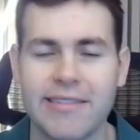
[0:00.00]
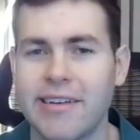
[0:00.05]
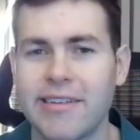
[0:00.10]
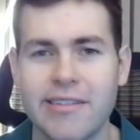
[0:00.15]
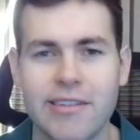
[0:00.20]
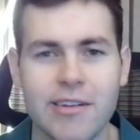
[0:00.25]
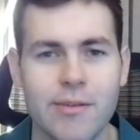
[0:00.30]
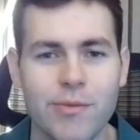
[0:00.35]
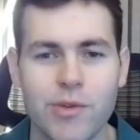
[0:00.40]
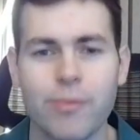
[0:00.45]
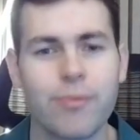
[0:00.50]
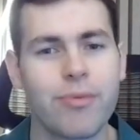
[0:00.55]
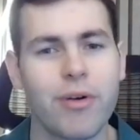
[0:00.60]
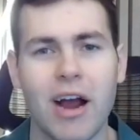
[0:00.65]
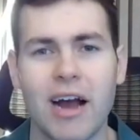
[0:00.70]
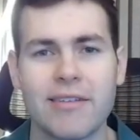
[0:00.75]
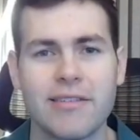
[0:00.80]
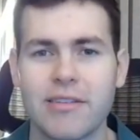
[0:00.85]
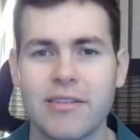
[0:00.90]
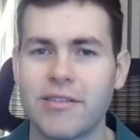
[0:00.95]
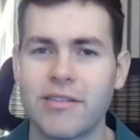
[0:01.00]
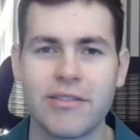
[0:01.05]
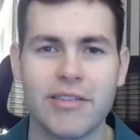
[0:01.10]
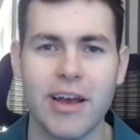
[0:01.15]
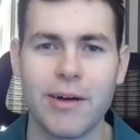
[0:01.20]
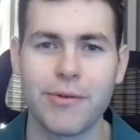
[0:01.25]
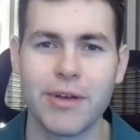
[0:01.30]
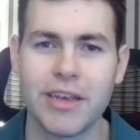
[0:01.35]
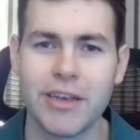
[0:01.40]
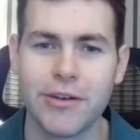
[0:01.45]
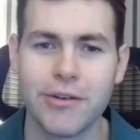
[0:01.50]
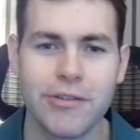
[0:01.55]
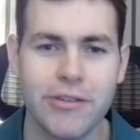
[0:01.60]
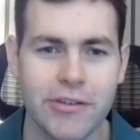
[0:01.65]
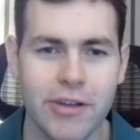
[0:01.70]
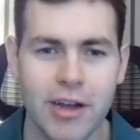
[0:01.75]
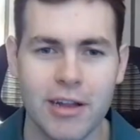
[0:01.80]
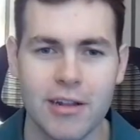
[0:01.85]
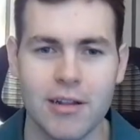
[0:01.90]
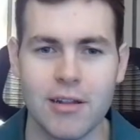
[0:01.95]
systems and processes that we
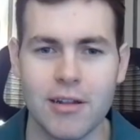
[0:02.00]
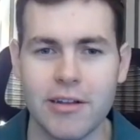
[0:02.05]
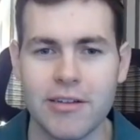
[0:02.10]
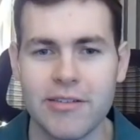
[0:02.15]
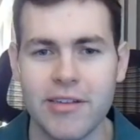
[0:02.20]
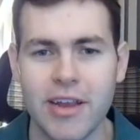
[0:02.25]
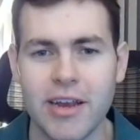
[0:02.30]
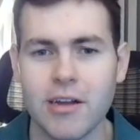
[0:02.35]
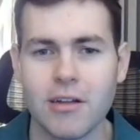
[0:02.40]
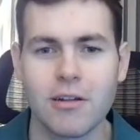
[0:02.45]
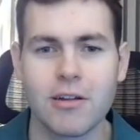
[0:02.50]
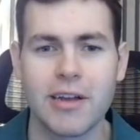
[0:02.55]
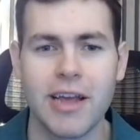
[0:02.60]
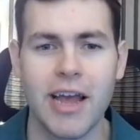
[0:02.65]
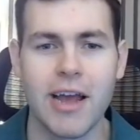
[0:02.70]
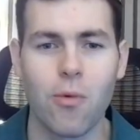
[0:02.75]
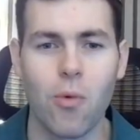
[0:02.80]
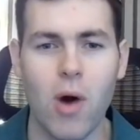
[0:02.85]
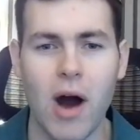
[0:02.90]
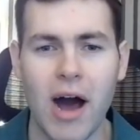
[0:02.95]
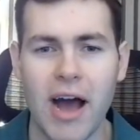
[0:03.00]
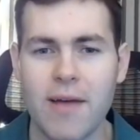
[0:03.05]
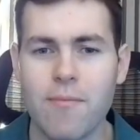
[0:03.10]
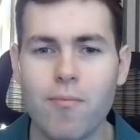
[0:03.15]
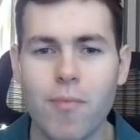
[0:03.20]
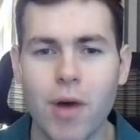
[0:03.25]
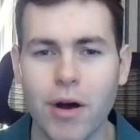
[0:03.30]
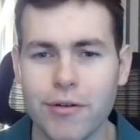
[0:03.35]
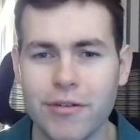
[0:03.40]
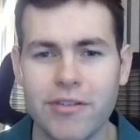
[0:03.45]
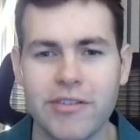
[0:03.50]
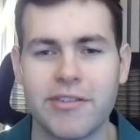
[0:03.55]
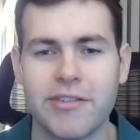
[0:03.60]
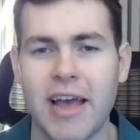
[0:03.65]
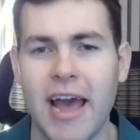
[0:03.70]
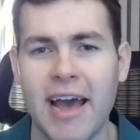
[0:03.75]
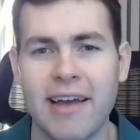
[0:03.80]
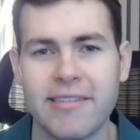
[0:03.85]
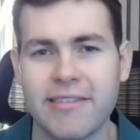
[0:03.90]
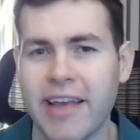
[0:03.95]
use, let's take a look at why most
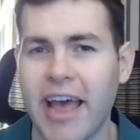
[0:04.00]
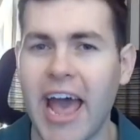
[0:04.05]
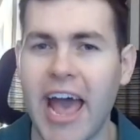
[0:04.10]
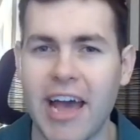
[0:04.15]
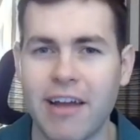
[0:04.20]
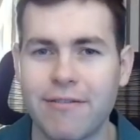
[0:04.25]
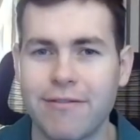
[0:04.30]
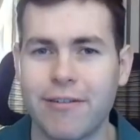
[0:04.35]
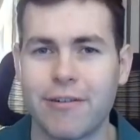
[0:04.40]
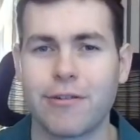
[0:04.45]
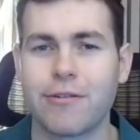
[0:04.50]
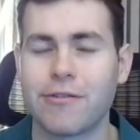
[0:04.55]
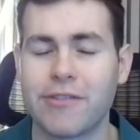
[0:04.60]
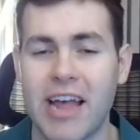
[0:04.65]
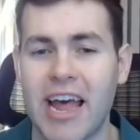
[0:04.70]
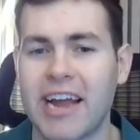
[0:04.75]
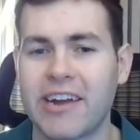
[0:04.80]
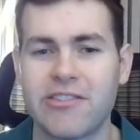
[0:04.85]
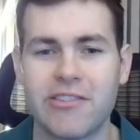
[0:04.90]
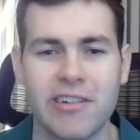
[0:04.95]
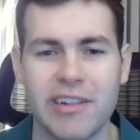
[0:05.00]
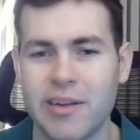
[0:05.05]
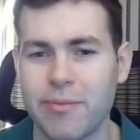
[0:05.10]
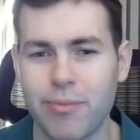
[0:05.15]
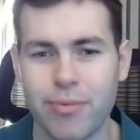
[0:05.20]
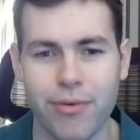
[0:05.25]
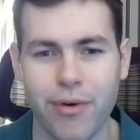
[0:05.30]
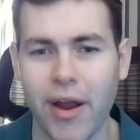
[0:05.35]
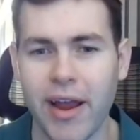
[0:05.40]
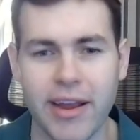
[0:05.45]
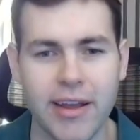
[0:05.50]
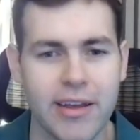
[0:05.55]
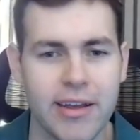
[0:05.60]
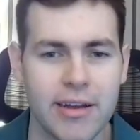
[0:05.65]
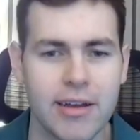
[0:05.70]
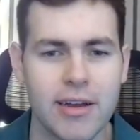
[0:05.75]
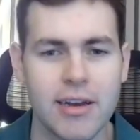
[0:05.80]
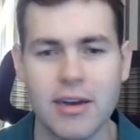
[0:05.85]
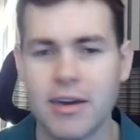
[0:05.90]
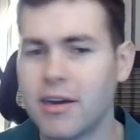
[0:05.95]
SaaS ad funnels actually break.